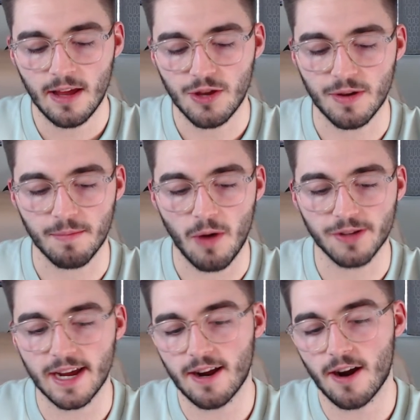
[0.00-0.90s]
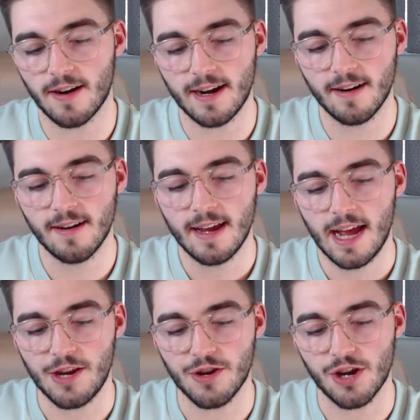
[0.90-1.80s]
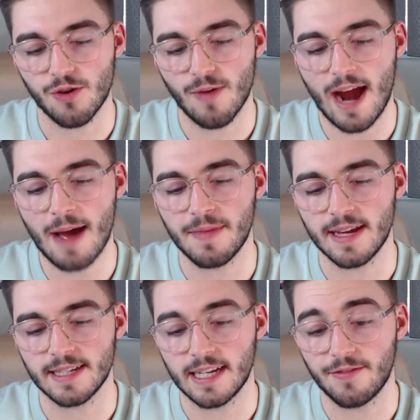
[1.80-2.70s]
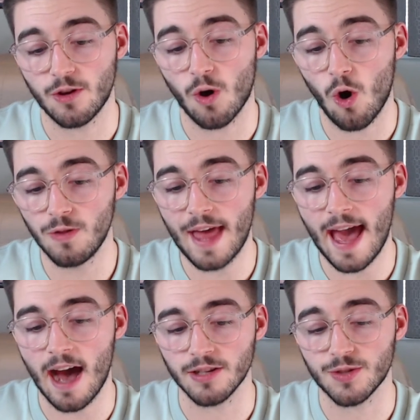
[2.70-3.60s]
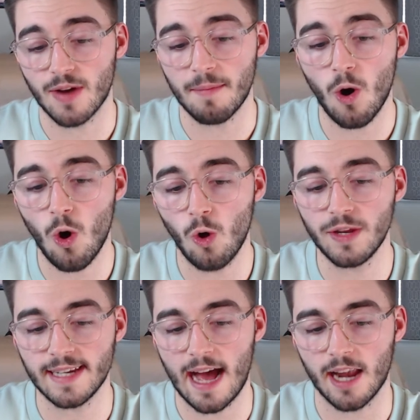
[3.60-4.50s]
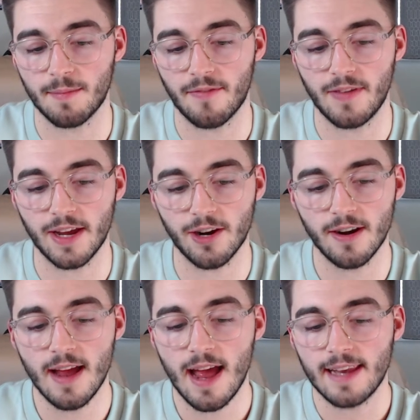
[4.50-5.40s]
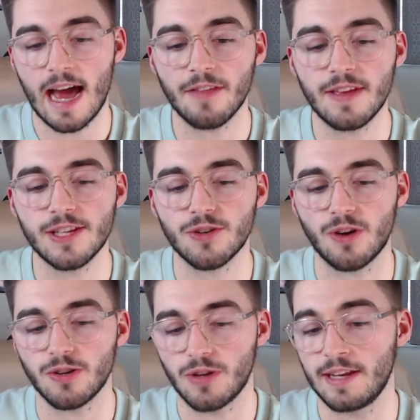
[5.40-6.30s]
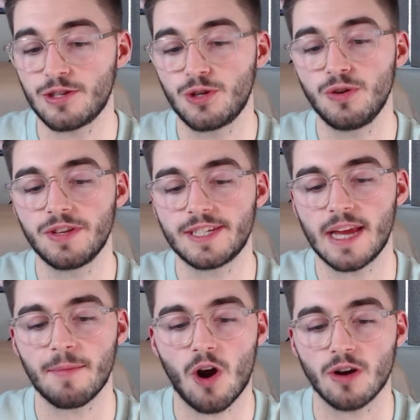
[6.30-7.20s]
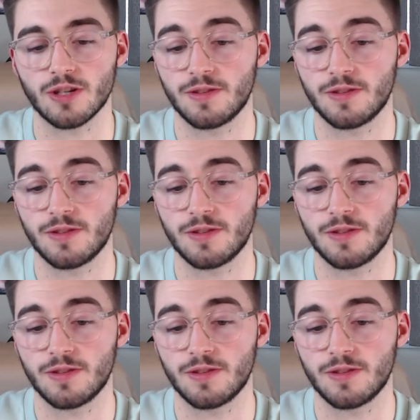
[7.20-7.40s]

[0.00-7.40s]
you can multi-cart here, and you can grab this, and if you hold down, so I'm holding down on my finger, now these are in two of the same cart.